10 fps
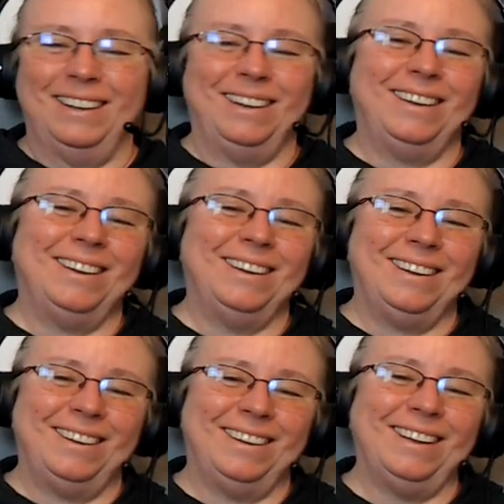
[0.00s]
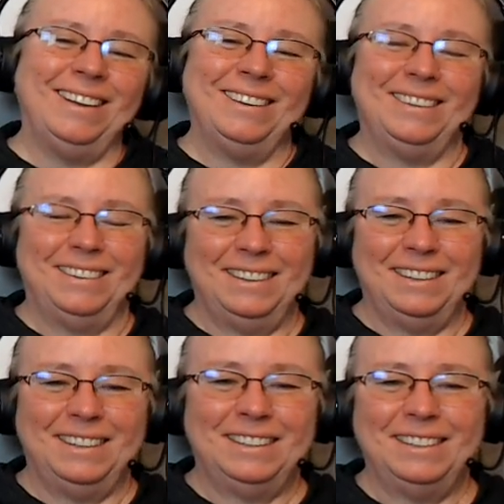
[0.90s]

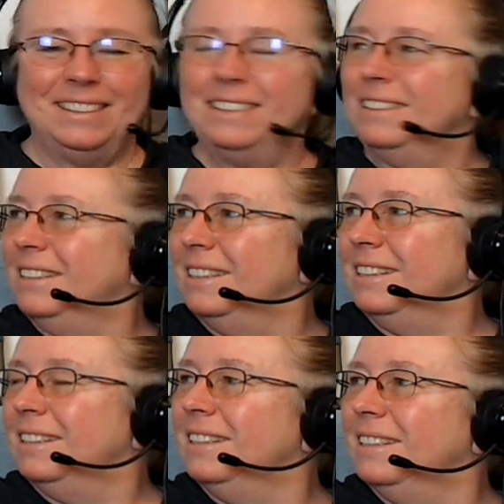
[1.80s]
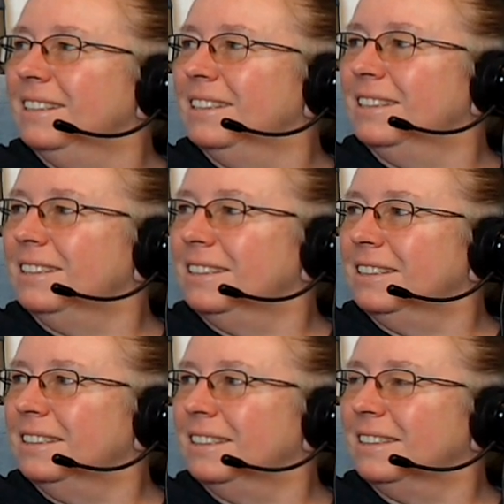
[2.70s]

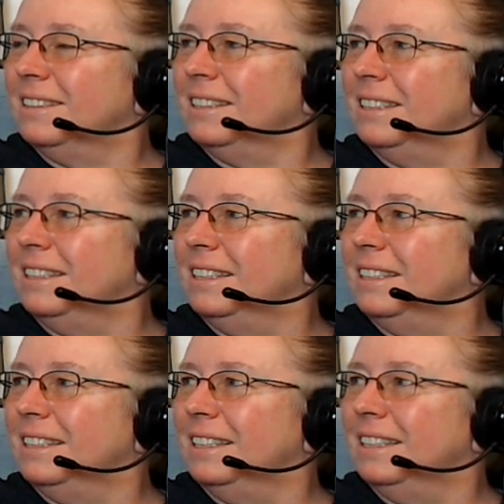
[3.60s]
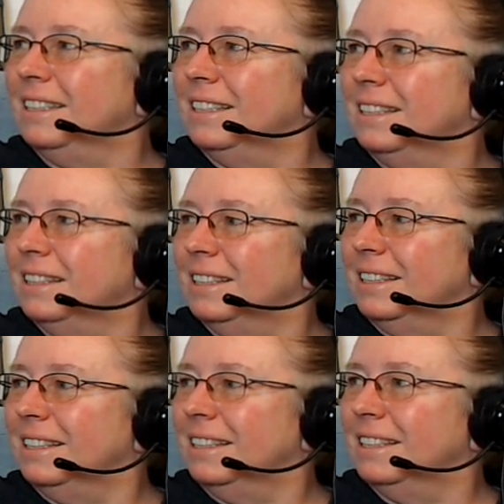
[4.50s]

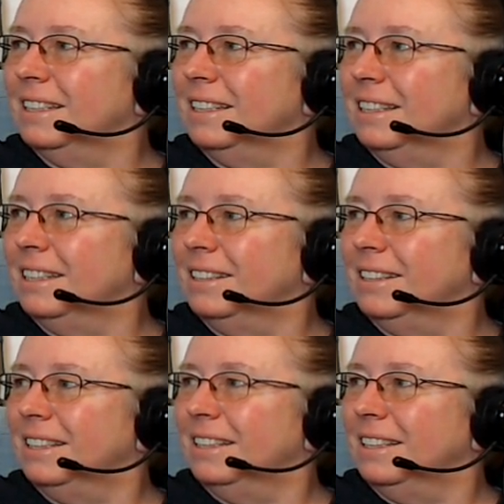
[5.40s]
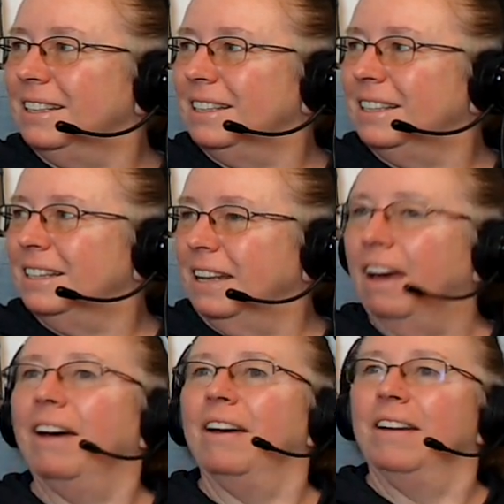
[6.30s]

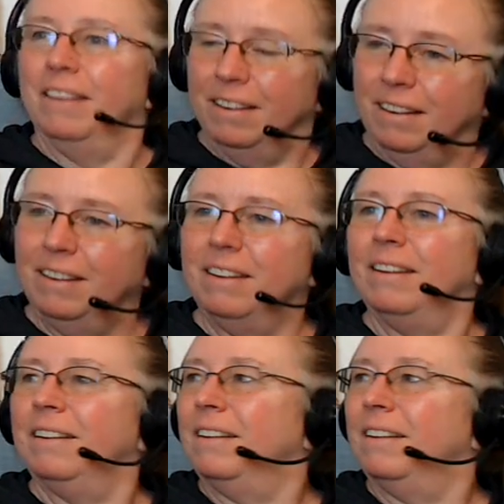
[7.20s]
[no speech]